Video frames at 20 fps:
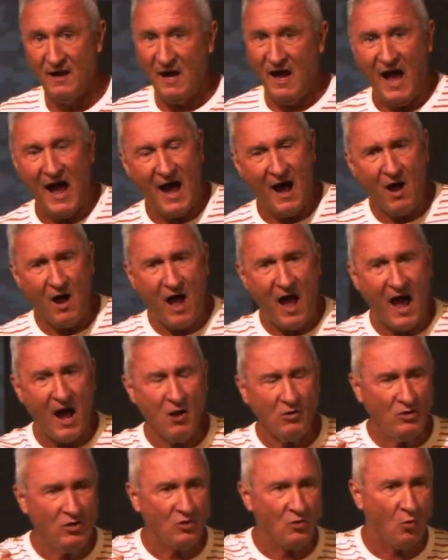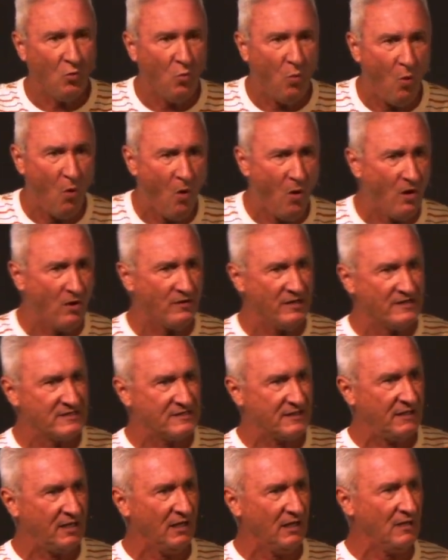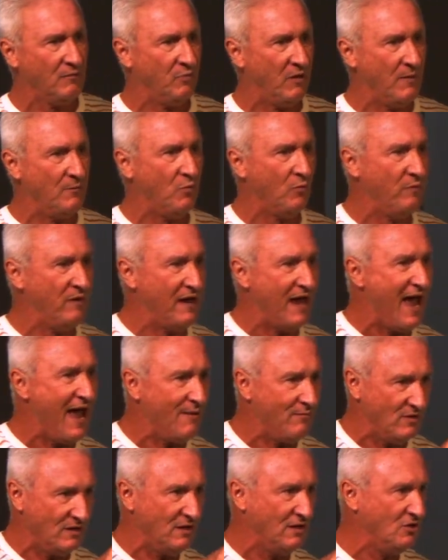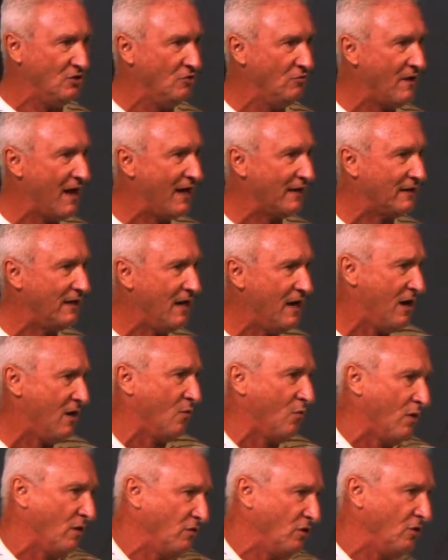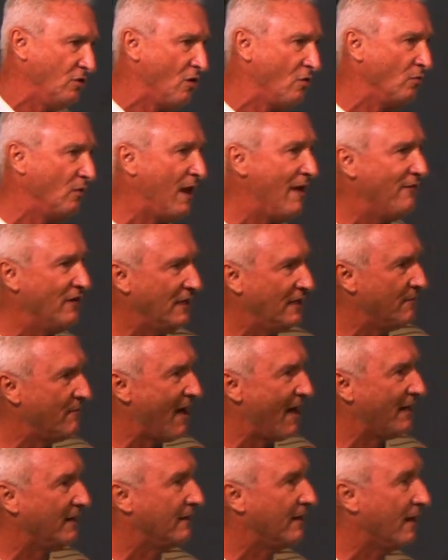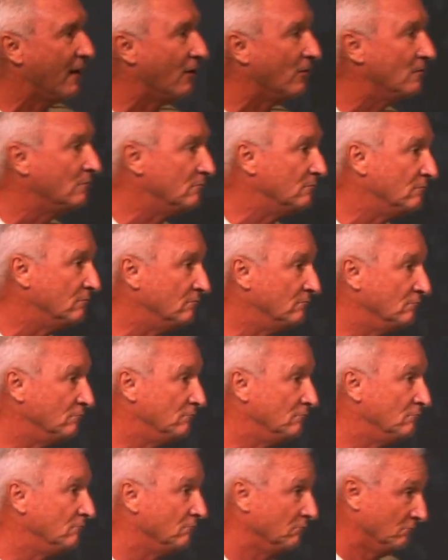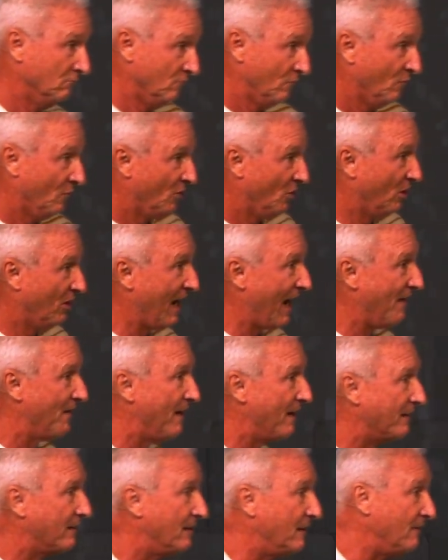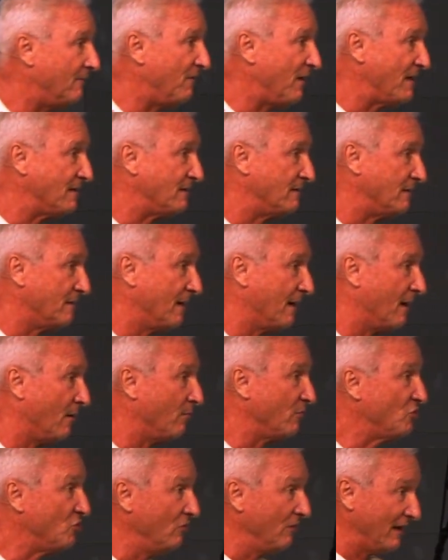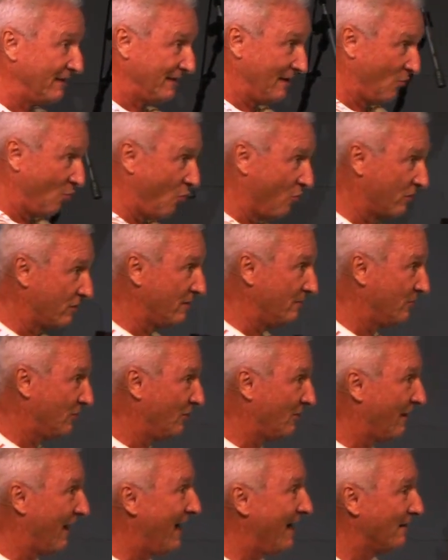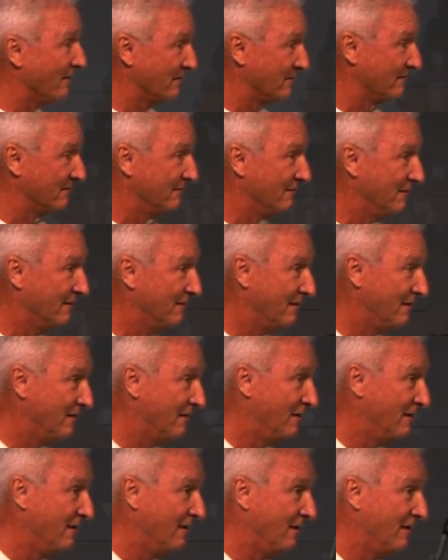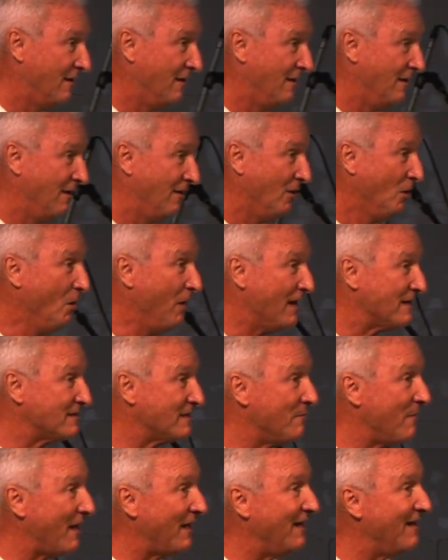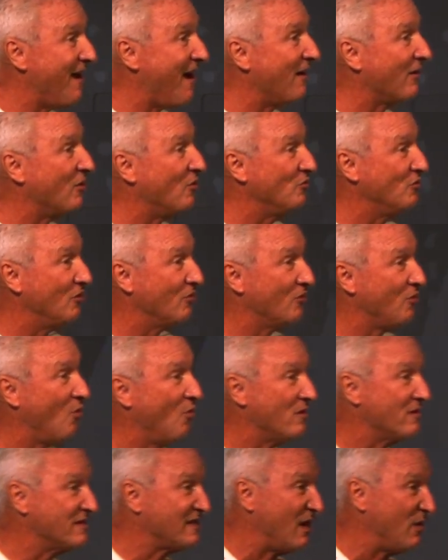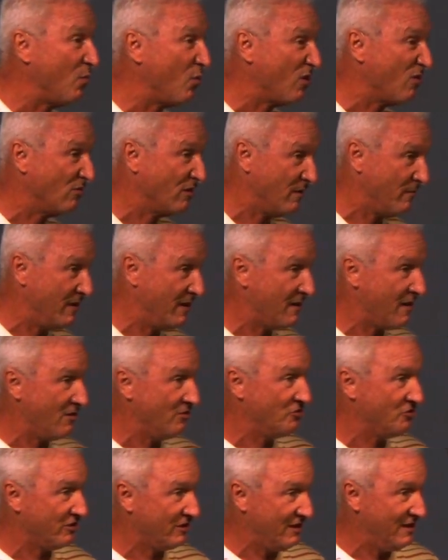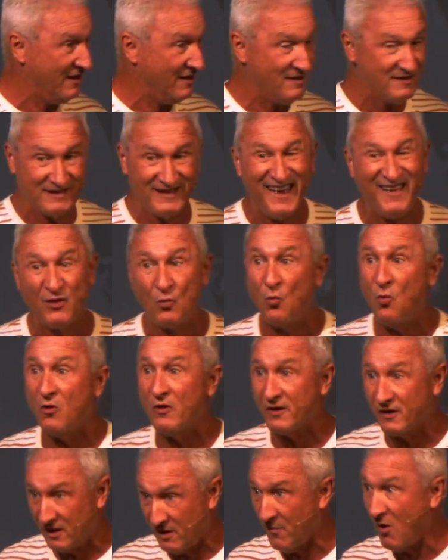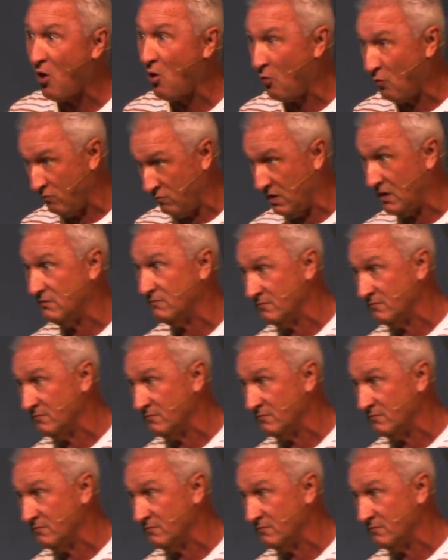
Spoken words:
How could a war that's killing people be happening and you not care? Well, you don't love anybody there. You got nothing invested there. But you let that war come to your house. You let somebody knock on your door and say, we're going to come in and hurt your kids. Now the war doesn't come home,